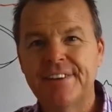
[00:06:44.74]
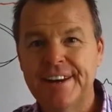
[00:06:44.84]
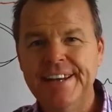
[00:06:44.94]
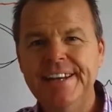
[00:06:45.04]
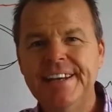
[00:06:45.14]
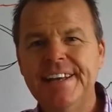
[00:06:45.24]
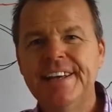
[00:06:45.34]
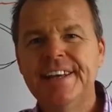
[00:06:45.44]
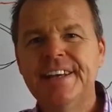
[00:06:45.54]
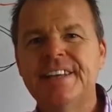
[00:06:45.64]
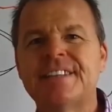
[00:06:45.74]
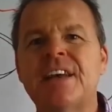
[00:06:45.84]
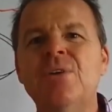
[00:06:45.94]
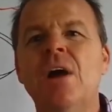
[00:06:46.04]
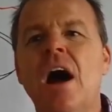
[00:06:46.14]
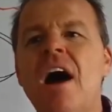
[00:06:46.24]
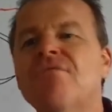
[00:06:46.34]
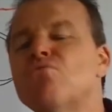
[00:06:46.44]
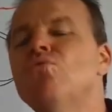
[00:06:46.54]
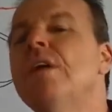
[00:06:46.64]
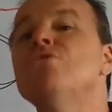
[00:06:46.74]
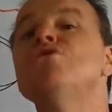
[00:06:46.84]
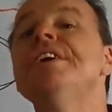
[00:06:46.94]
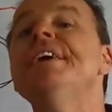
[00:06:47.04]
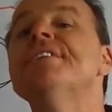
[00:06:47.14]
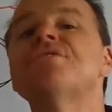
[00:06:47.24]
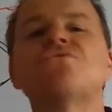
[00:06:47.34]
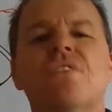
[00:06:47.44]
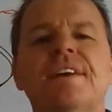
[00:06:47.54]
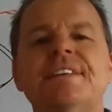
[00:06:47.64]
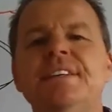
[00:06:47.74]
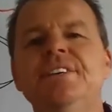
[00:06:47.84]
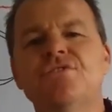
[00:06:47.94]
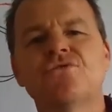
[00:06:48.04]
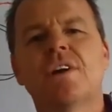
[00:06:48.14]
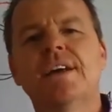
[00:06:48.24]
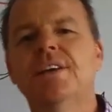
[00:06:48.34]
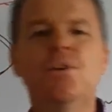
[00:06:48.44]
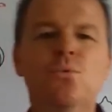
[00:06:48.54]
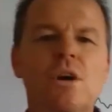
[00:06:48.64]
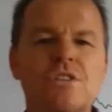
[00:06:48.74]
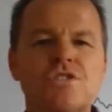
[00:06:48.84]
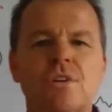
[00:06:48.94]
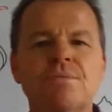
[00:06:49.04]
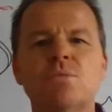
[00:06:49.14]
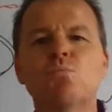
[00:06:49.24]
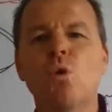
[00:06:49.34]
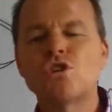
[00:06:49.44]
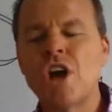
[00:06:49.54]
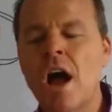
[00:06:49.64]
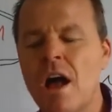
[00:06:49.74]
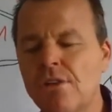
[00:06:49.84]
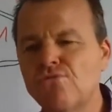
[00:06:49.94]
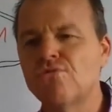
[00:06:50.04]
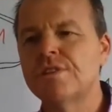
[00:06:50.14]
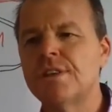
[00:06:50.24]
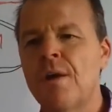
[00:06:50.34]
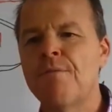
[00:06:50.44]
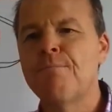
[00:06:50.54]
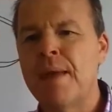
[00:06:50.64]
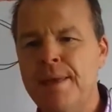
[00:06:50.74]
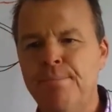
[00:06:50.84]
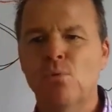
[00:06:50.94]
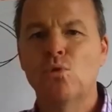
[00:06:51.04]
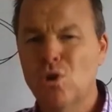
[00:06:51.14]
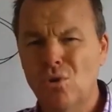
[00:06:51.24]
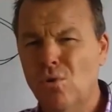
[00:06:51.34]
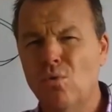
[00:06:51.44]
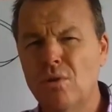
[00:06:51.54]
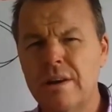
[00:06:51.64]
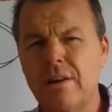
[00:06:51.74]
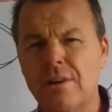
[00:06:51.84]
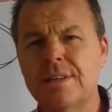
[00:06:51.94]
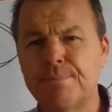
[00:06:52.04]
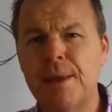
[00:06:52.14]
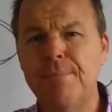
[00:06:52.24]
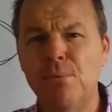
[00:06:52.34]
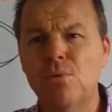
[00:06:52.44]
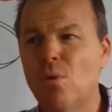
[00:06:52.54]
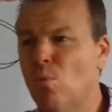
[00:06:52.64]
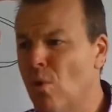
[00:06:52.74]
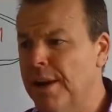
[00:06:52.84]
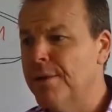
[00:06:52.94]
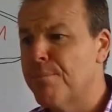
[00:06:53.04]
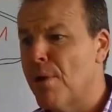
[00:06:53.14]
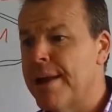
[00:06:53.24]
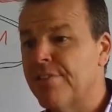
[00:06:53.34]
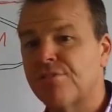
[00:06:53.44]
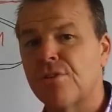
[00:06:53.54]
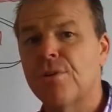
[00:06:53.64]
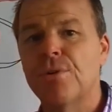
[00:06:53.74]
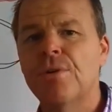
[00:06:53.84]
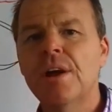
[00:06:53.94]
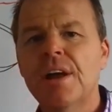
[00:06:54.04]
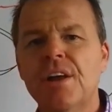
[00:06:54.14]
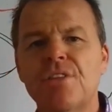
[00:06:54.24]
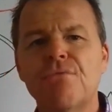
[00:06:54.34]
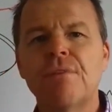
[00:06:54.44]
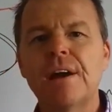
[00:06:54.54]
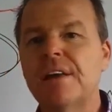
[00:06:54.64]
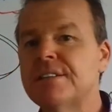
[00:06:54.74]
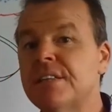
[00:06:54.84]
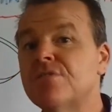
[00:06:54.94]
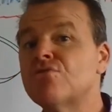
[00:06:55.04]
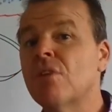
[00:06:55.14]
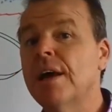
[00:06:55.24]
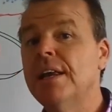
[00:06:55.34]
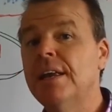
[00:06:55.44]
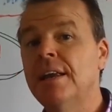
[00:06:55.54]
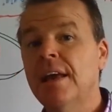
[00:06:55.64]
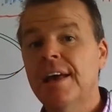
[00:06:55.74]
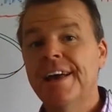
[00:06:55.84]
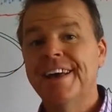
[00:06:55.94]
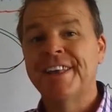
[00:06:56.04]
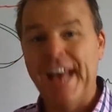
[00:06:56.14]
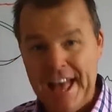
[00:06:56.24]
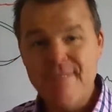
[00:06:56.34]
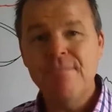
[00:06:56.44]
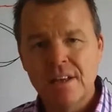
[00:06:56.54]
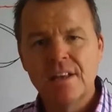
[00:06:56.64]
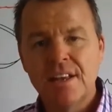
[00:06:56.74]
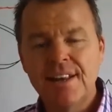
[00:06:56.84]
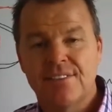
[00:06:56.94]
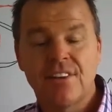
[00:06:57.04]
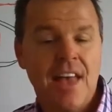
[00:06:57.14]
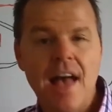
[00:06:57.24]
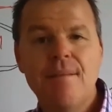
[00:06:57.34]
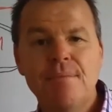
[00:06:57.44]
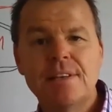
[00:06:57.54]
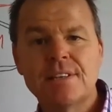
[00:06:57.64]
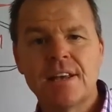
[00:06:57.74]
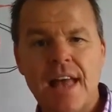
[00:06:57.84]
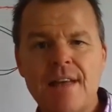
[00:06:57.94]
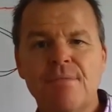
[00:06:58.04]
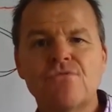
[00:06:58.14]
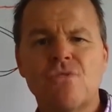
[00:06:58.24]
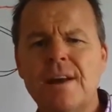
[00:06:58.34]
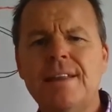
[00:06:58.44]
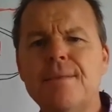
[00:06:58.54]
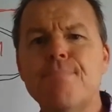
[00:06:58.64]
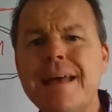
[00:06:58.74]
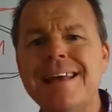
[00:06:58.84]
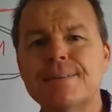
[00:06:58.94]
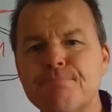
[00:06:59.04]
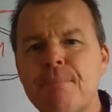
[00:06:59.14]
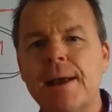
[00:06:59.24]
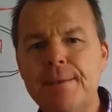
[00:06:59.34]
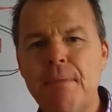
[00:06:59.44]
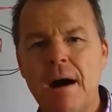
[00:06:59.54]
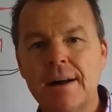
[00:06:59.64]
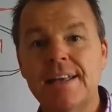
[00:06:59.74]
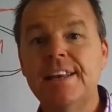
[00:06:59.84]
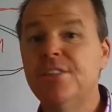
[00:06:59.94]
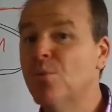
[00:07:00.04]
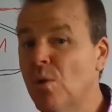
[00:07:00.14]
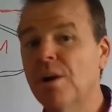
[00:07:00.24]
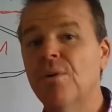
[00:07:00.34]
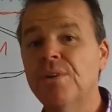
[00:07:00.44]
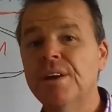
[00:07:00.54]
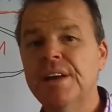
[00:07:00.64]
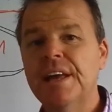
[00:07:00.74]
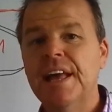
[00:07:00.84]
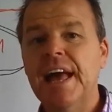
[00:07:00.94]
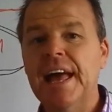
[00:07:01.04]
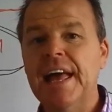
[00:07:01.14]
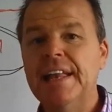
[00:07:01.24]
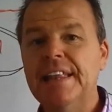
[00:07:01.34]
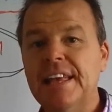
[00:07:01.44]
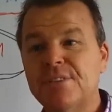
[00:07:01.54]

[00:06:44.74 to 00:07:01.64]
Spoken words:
right? So after all those years of trying to teach and train and do workshops and watch hundreds of people, good, ordinary, honest people that wanted to break through, that realised this trading game, it is a game. It's a game of trading the biggest money market in the world, and